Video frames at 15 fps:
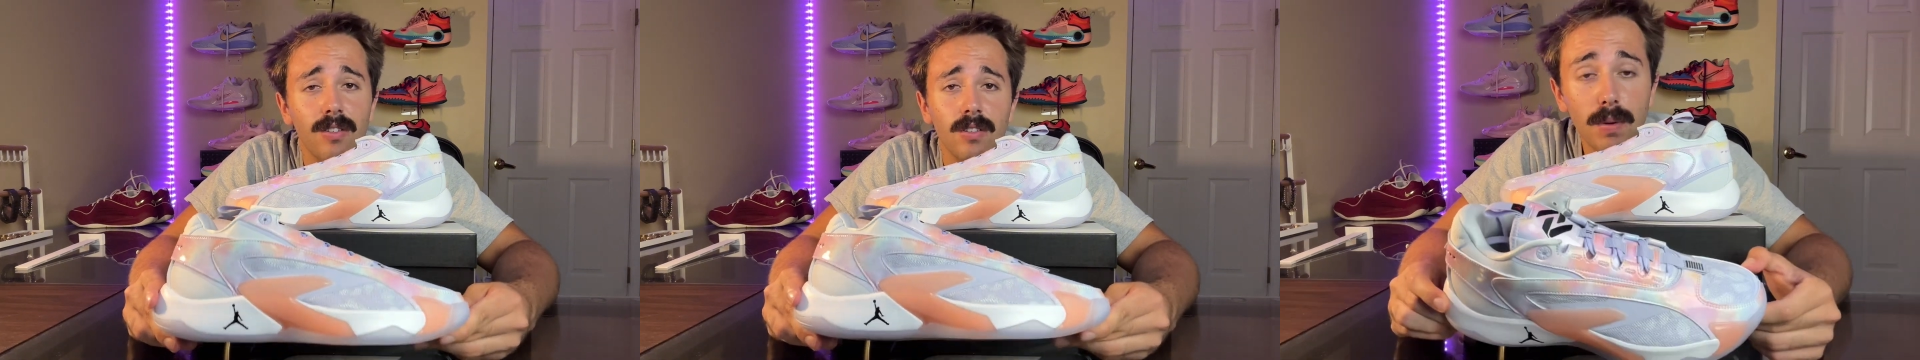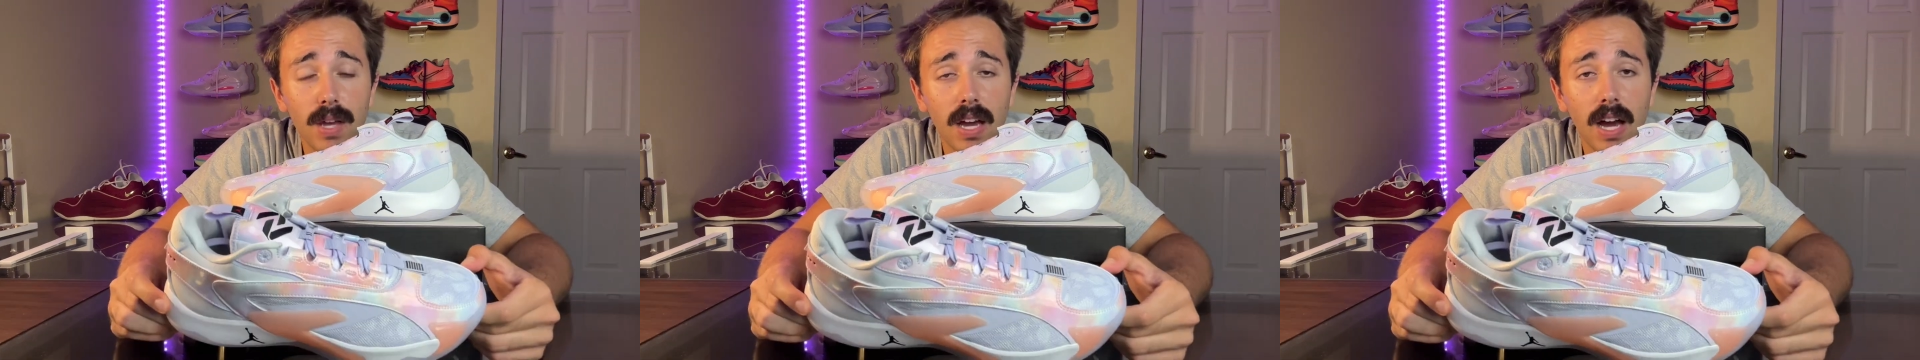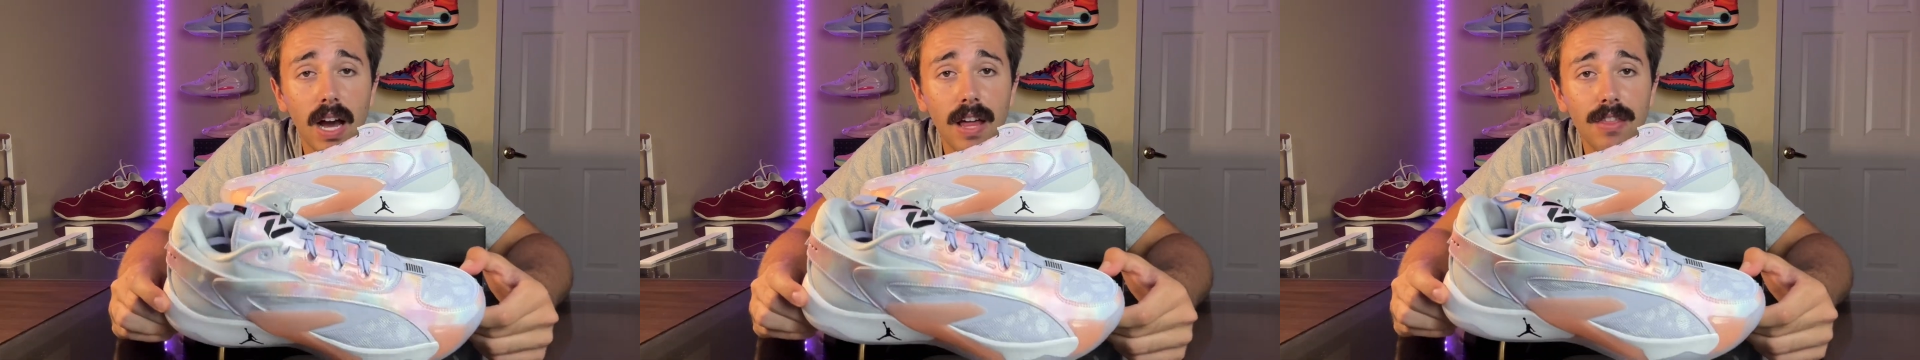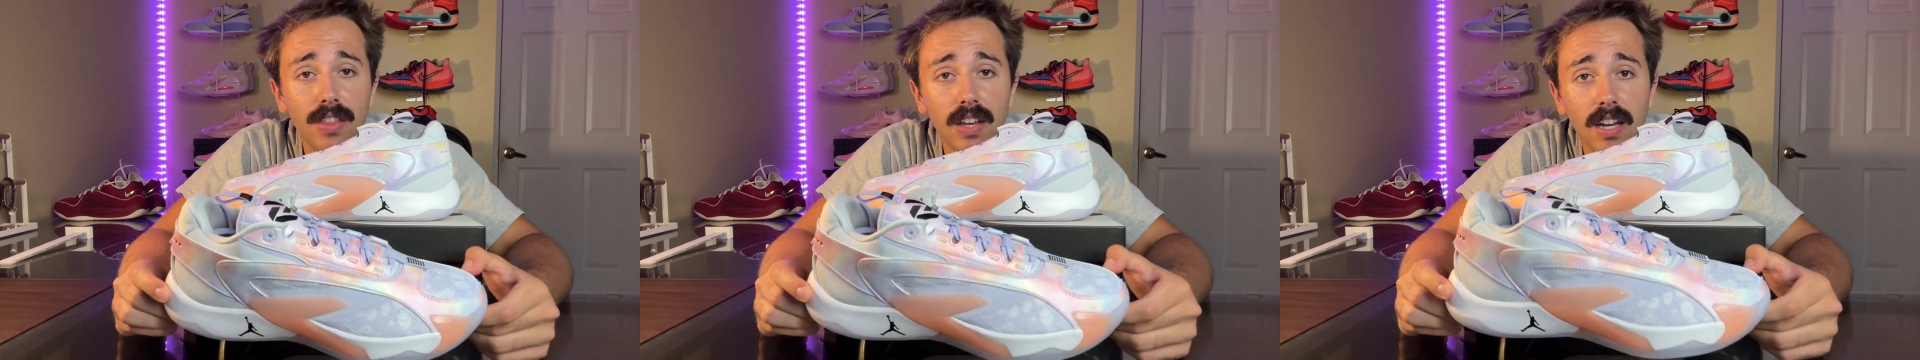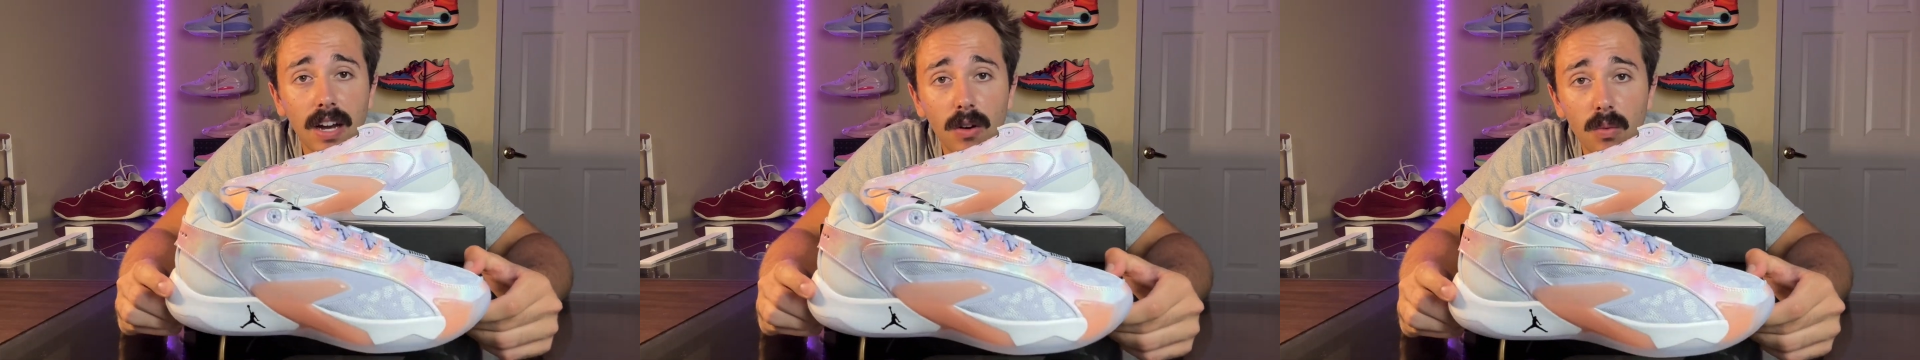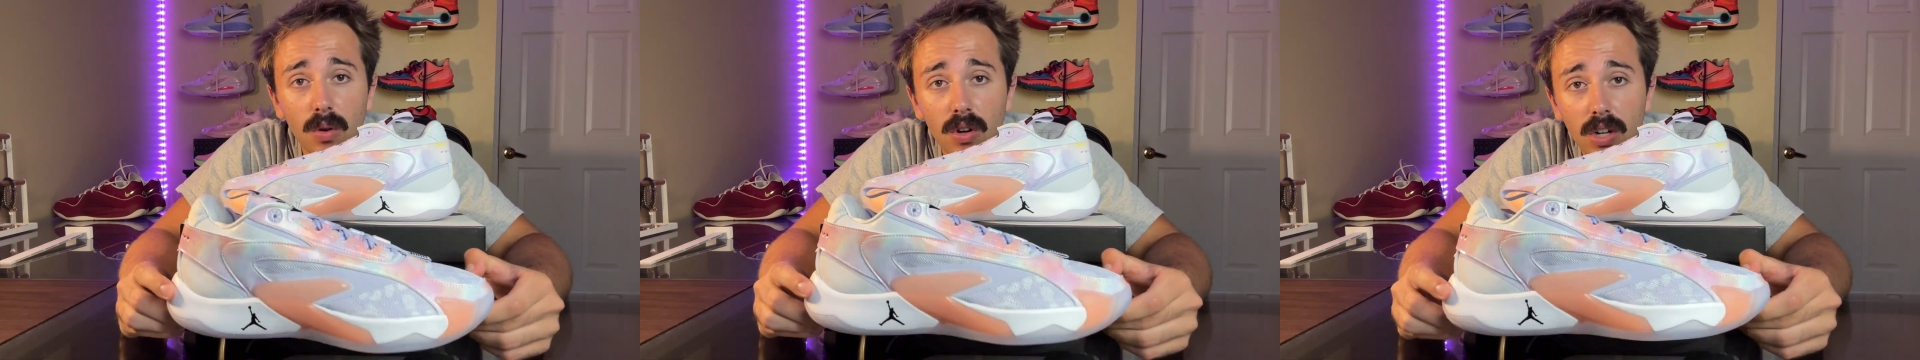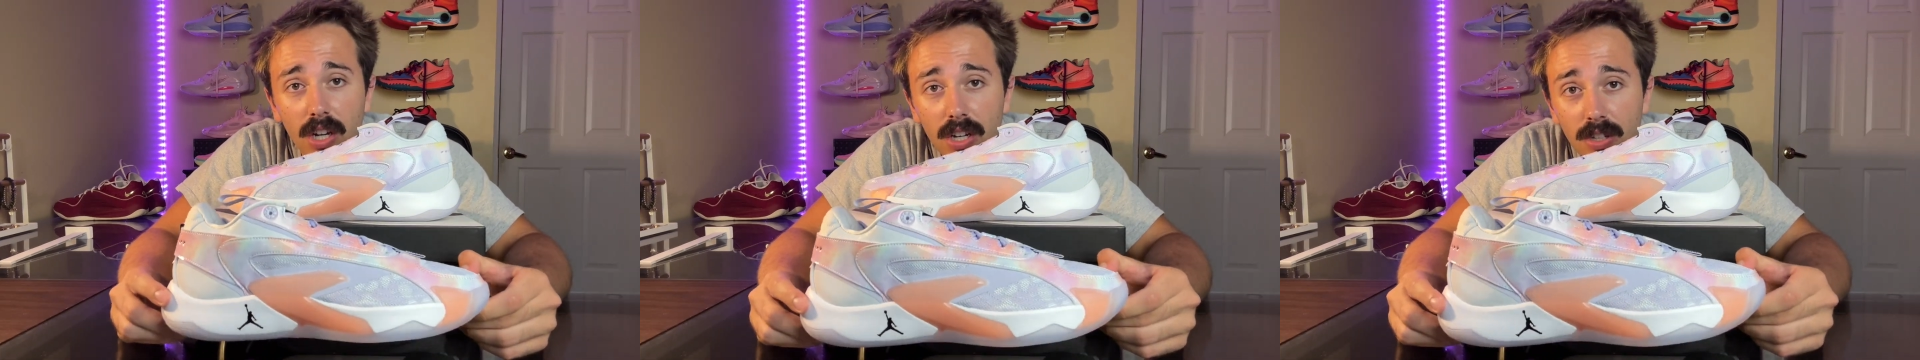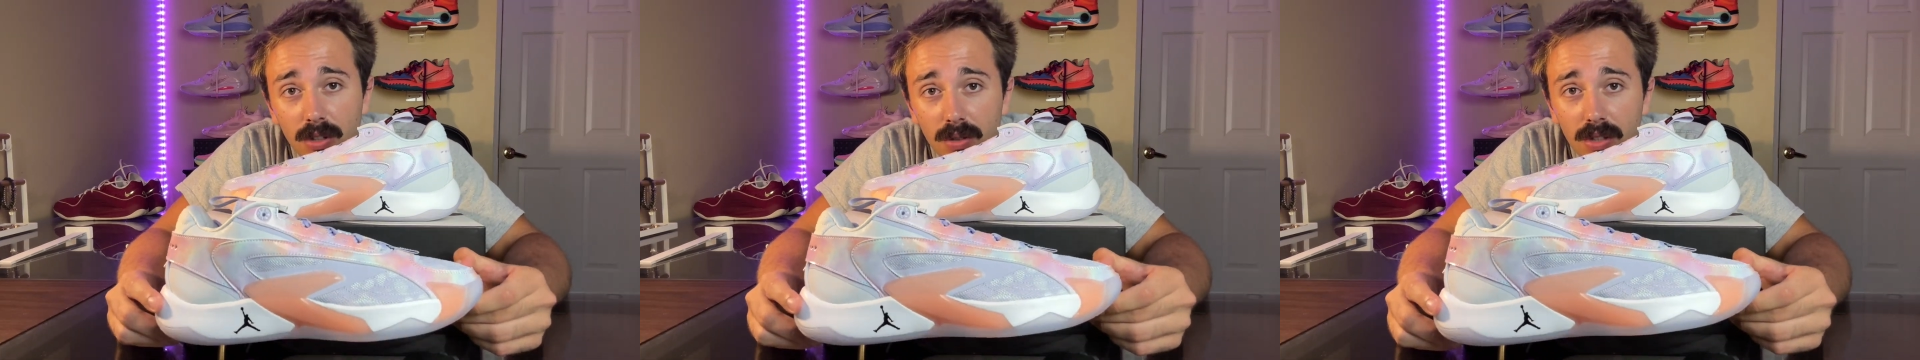But yeah, I think I will
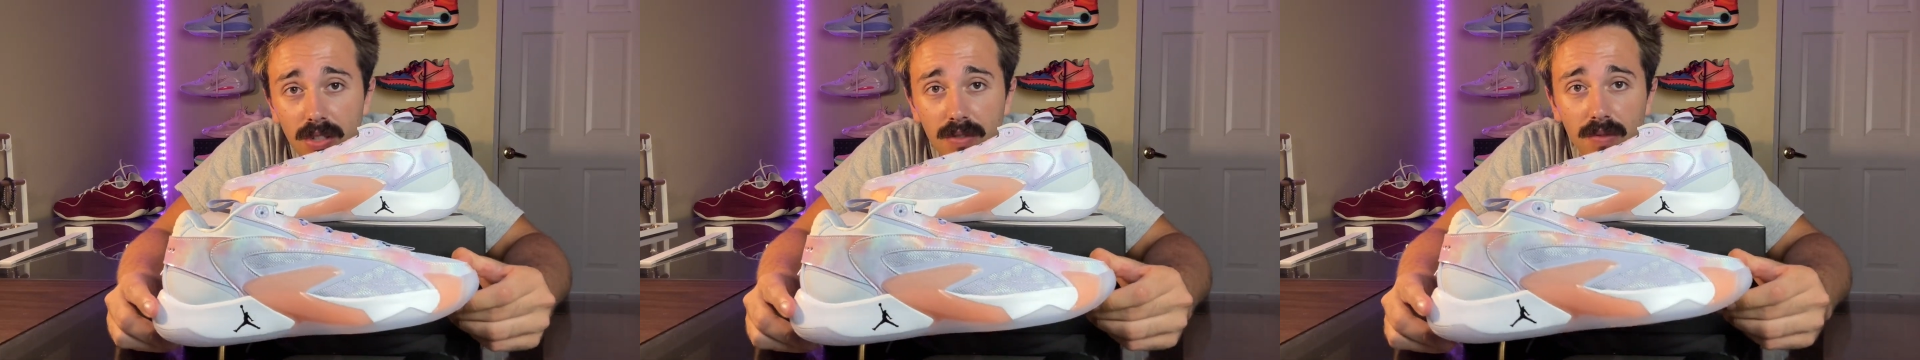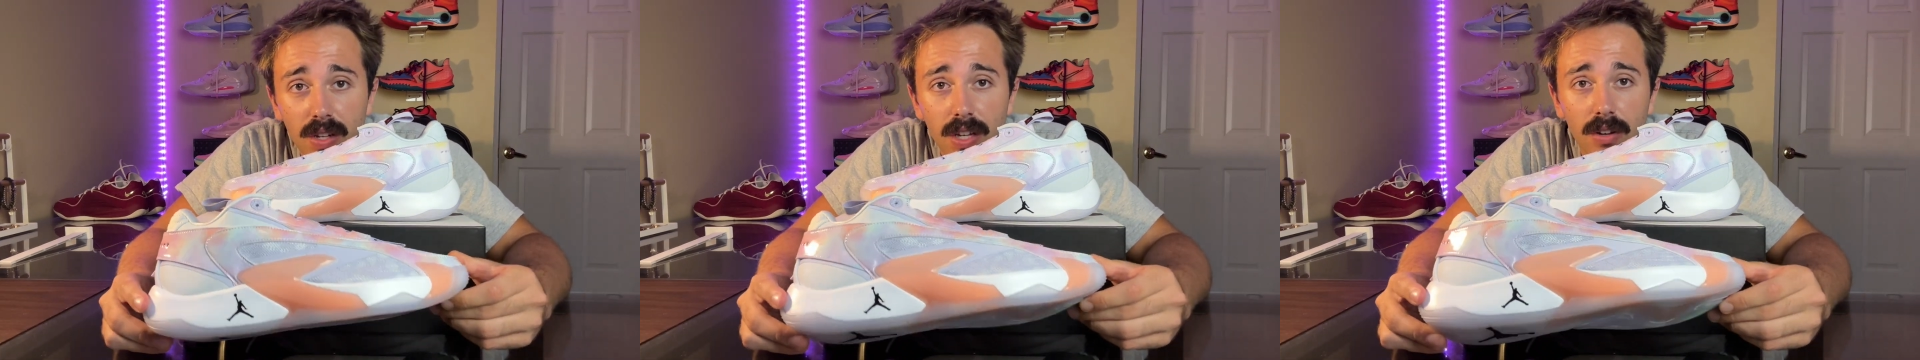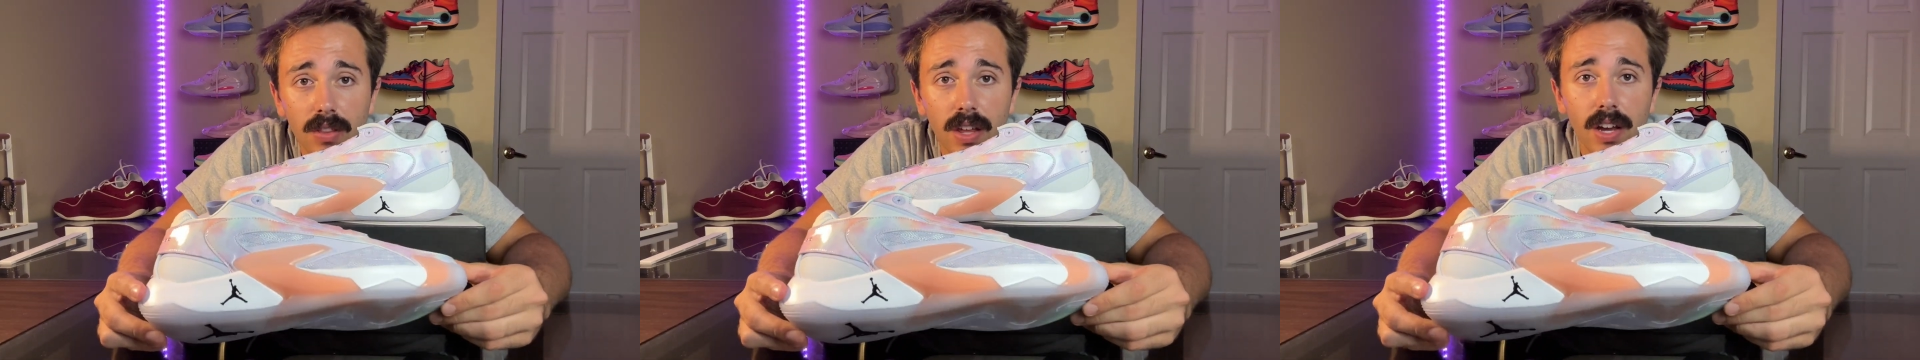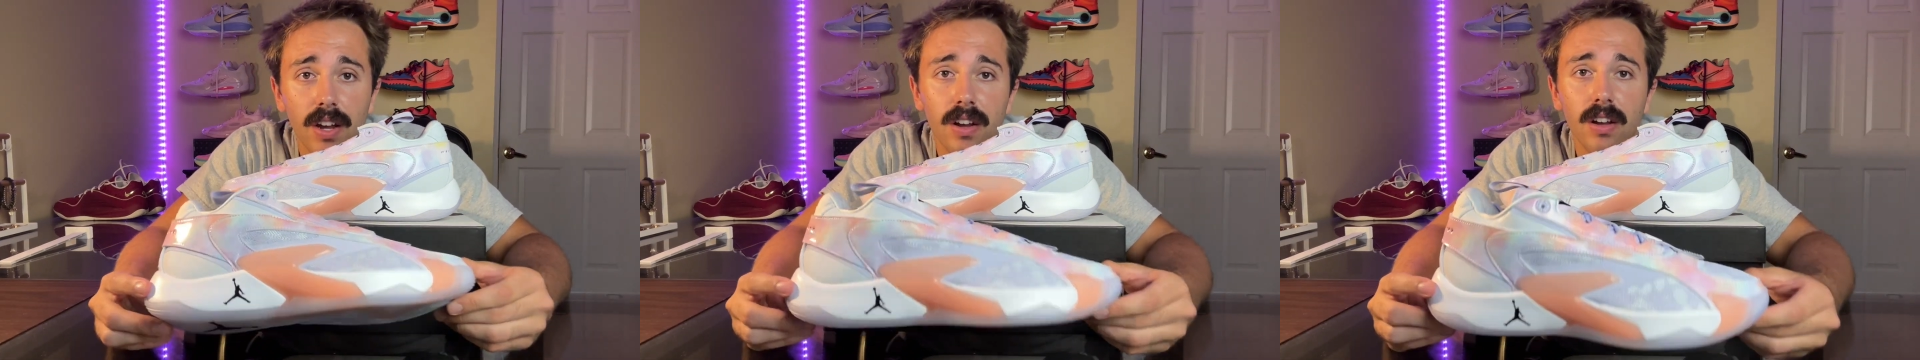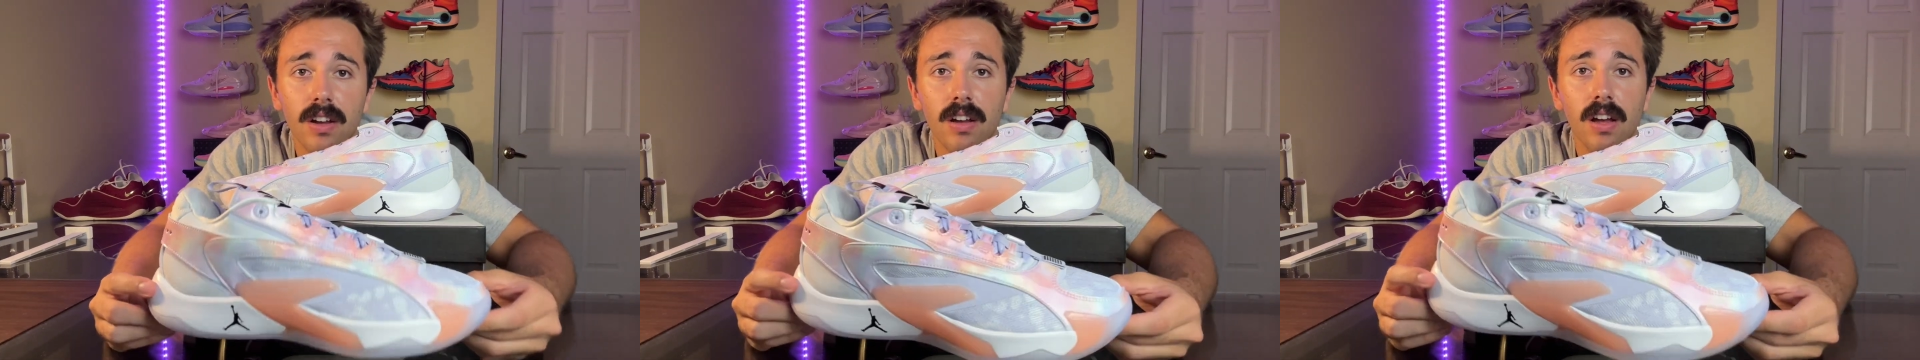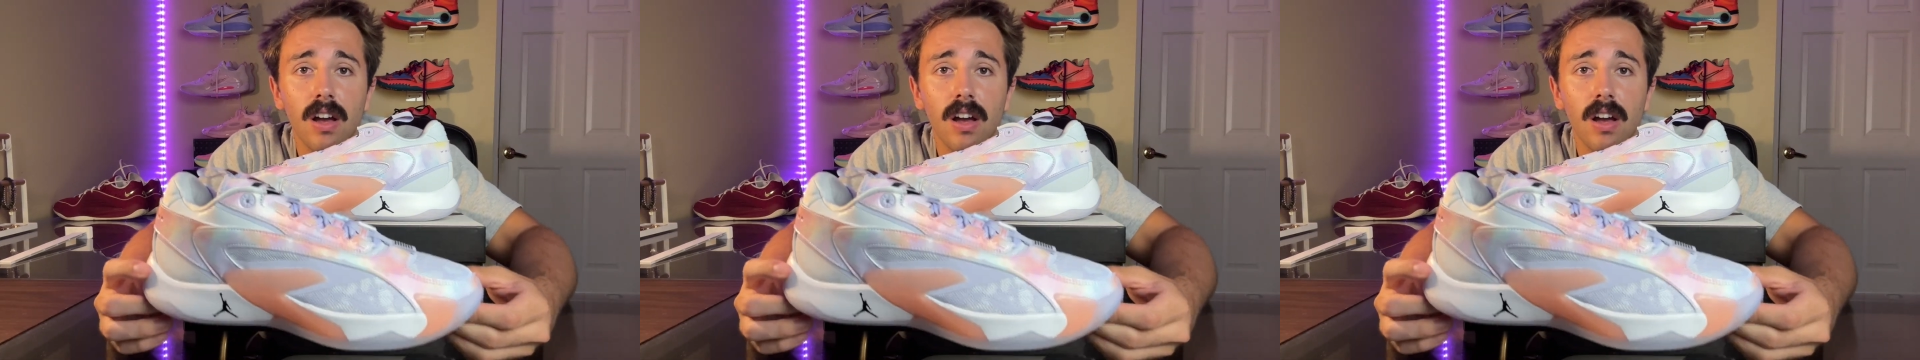conclude this video there.